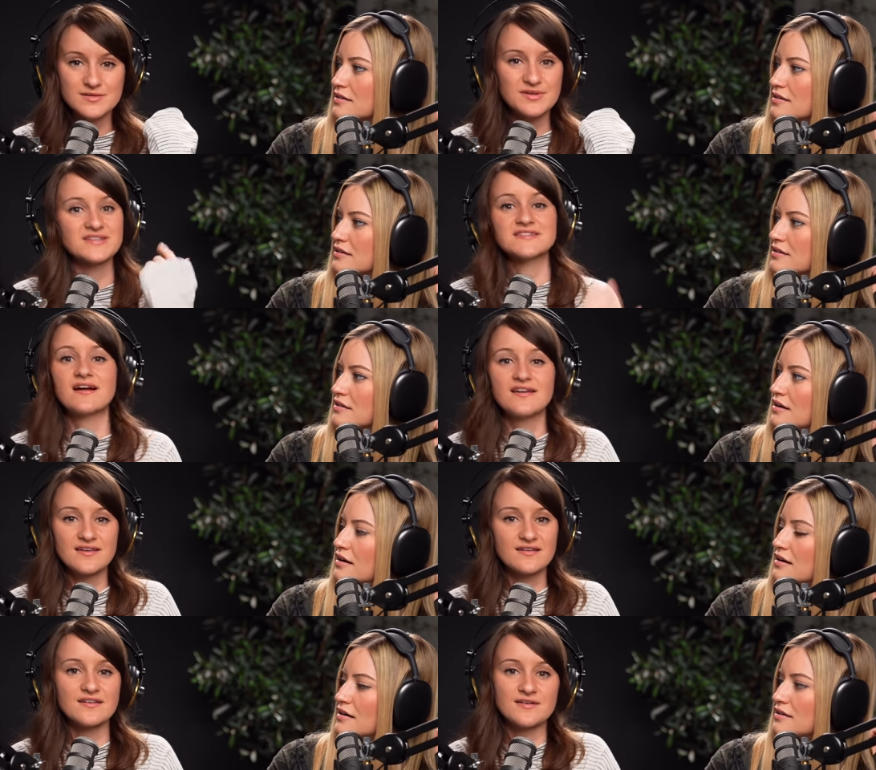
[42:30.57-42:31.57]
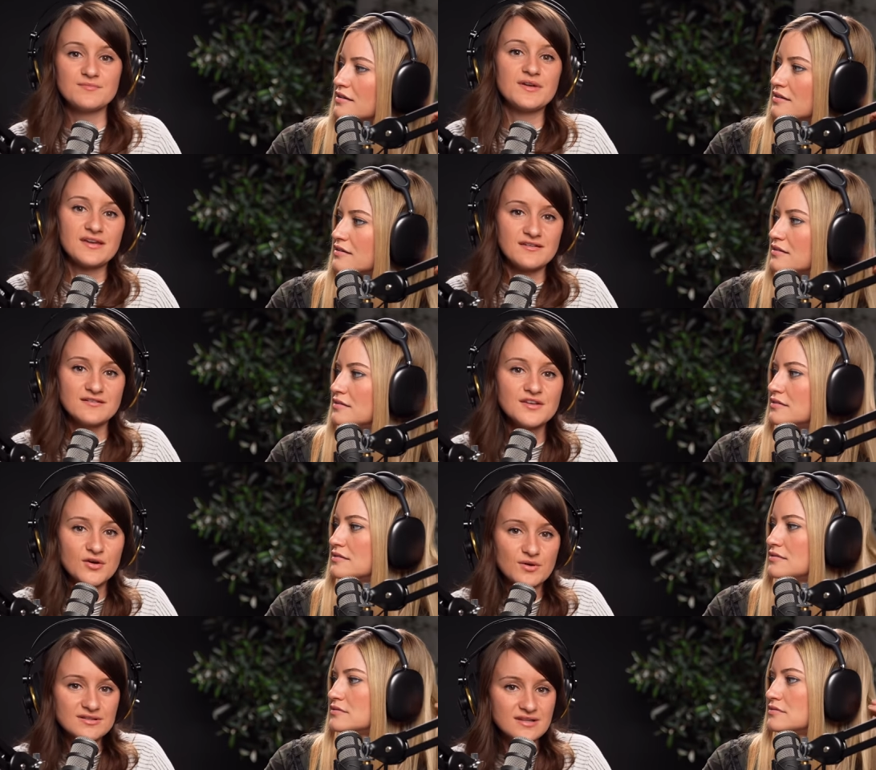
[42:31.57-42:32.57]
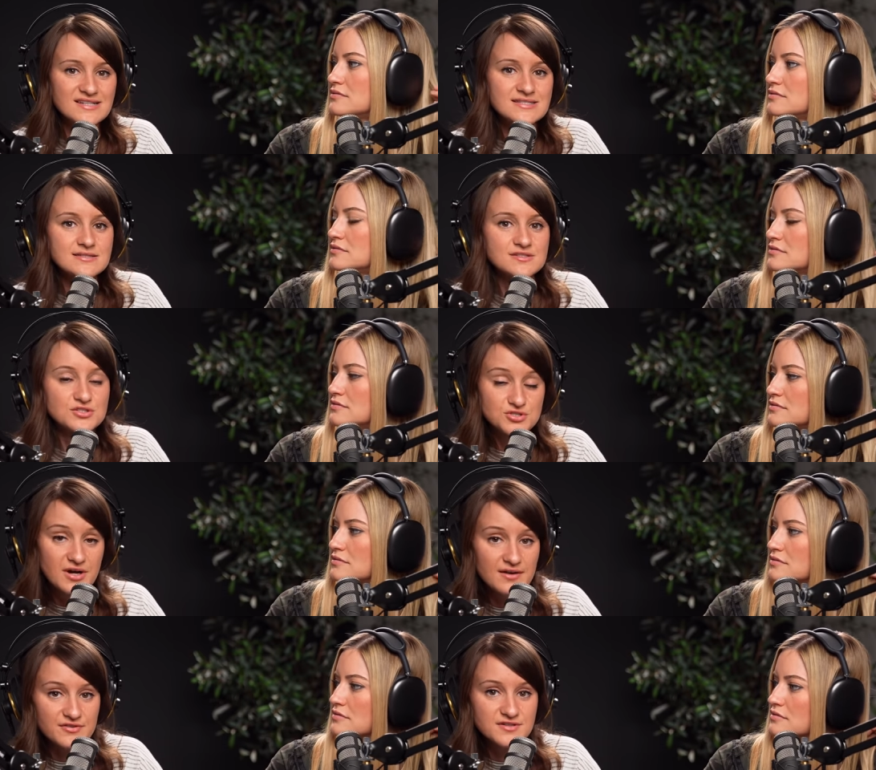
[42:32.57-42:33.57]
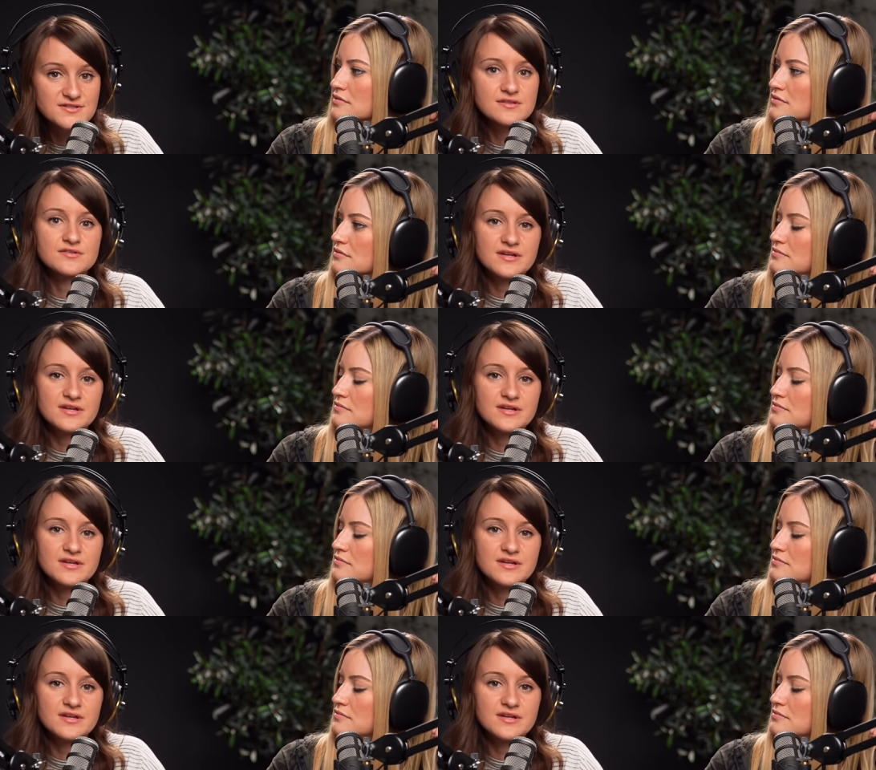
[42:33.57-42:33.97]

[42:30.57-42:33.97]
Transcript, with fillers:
Speaker 1: E because I am a you know a licensed driver. So they're